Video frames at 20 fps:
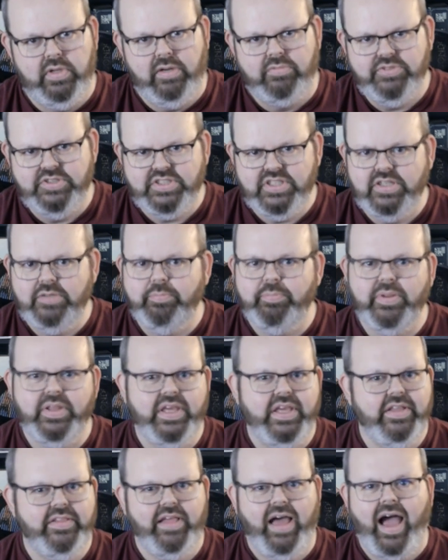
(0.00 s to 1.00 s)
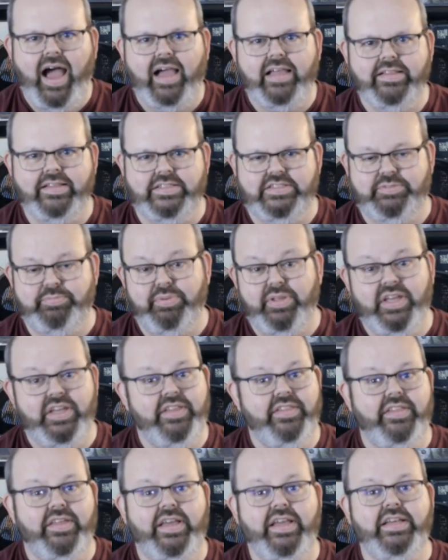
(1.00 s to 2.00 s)
I'm just going to play the highlights,
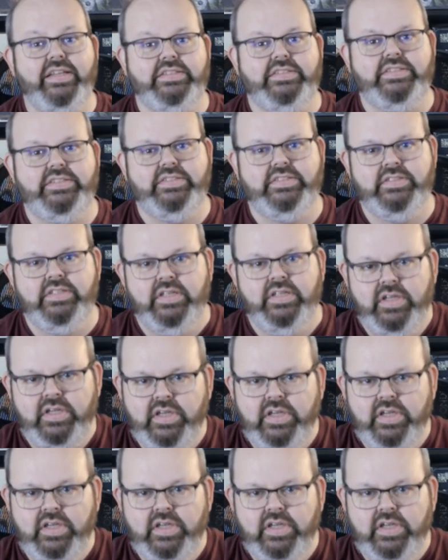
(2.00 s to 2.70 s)
play the hits.